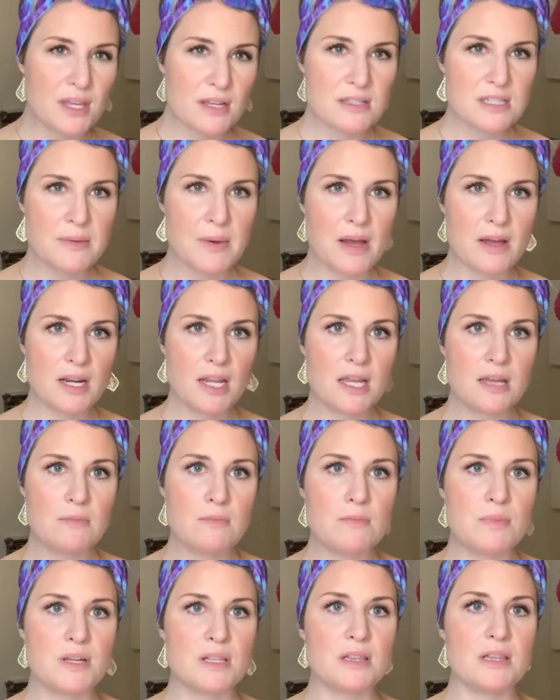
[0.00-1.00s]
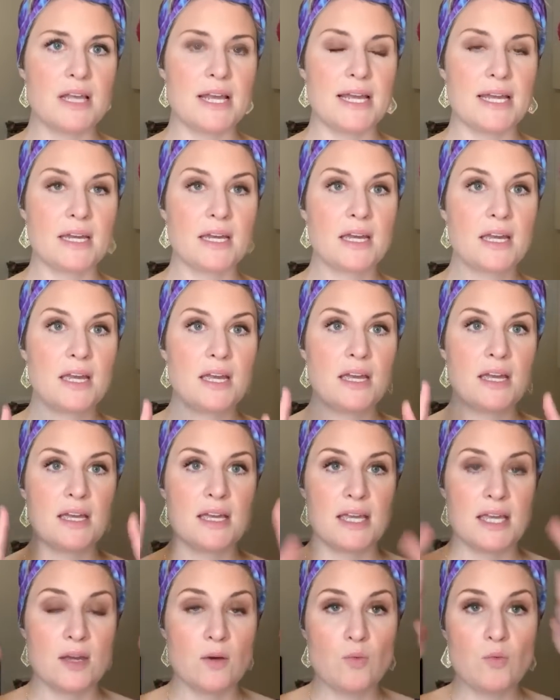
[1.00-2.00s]
things about him, but like,
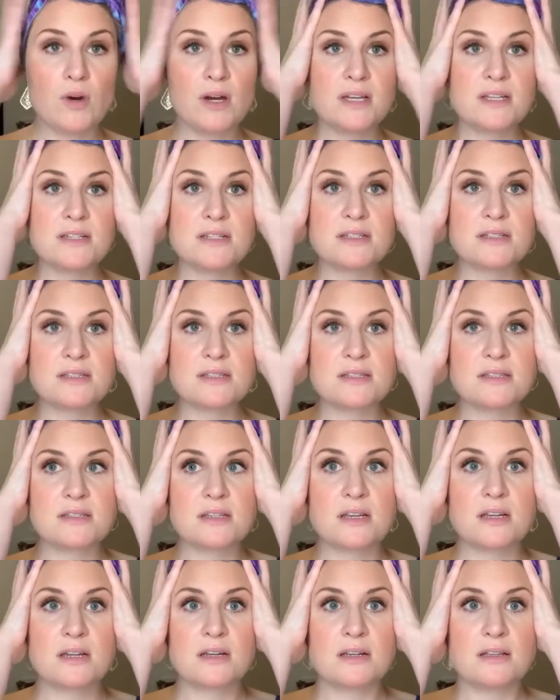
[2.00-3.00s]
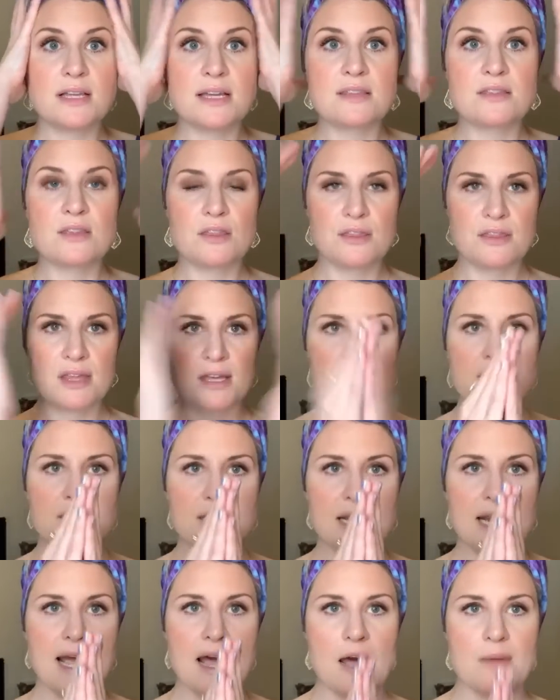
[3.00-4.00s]
it was like the things
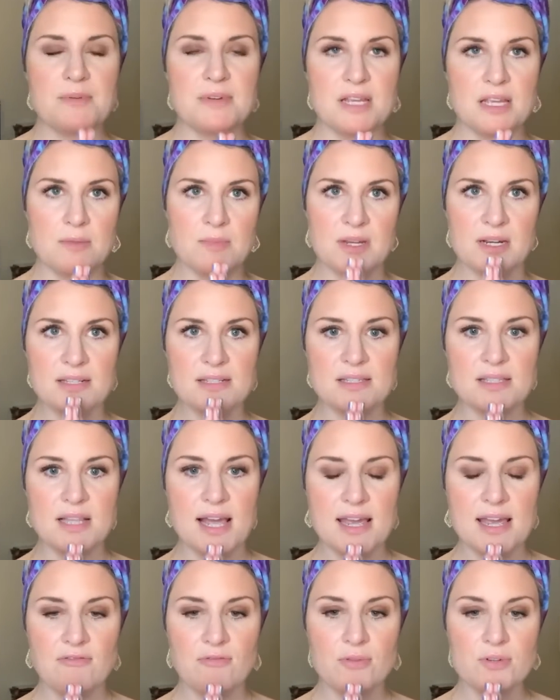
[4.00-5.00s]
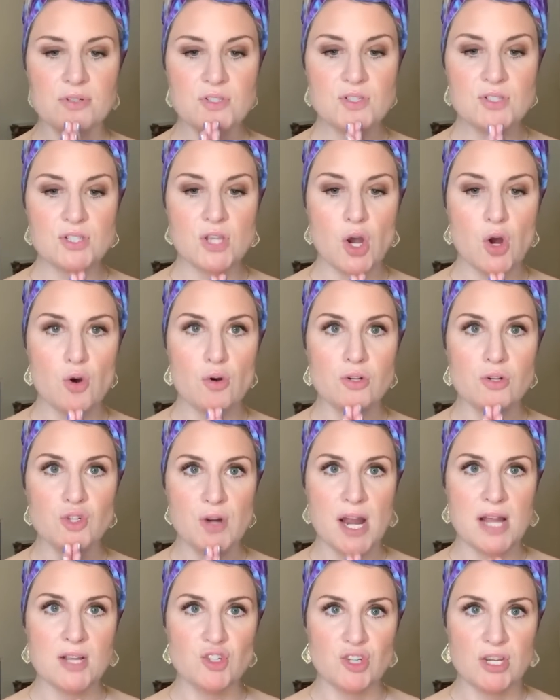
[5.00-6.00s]
that happened to him in his life were so
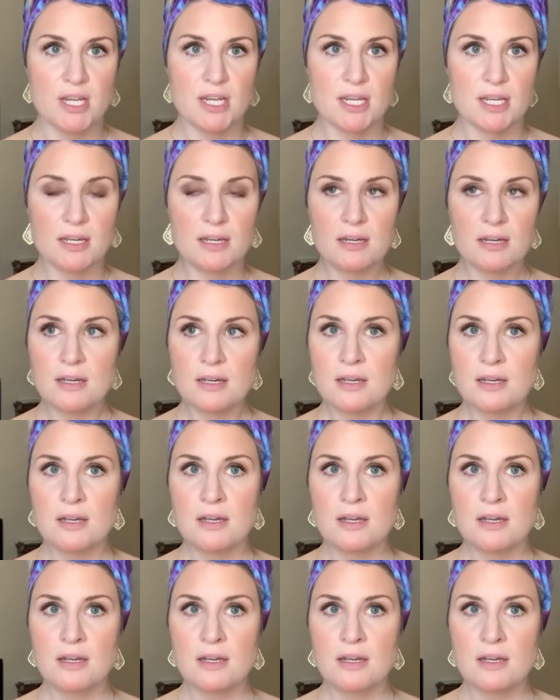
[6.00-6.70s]
tragic,